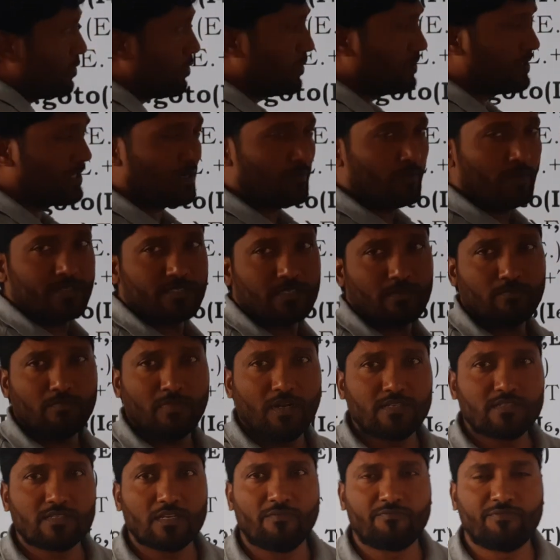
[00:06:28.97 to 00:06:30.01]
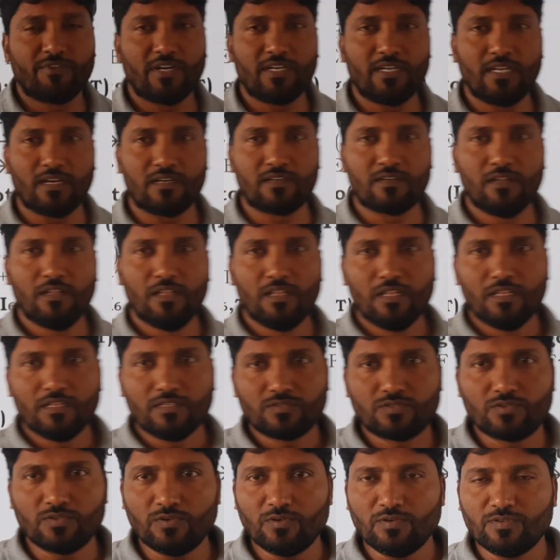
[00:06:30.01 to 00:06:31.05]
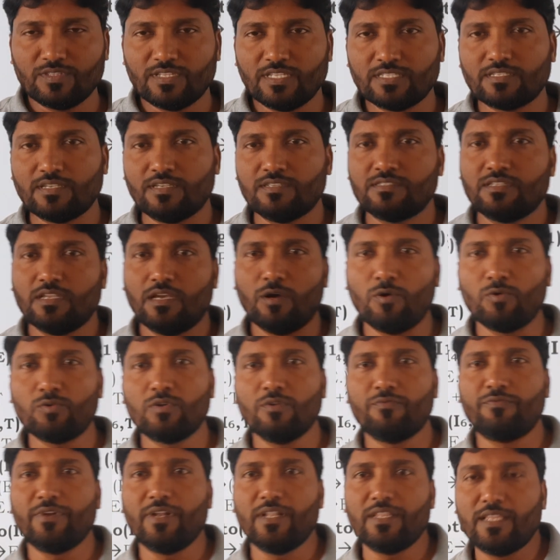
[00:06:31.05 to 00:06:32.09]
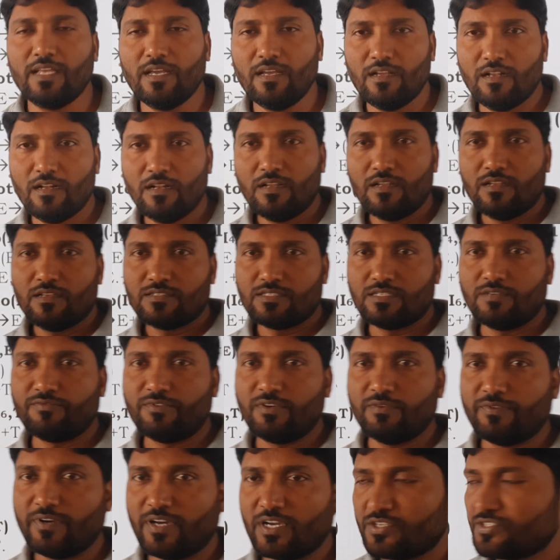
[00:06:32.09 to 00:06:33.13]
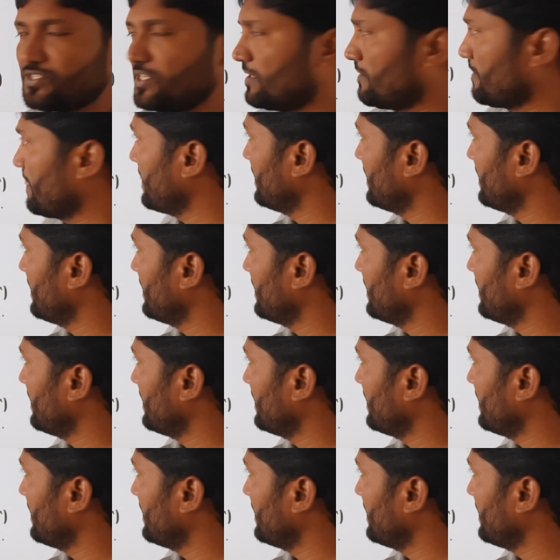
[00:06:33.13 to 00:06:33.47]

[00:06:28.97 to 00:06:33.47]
no terminal symbols after that. So this is the how to fill the shift function.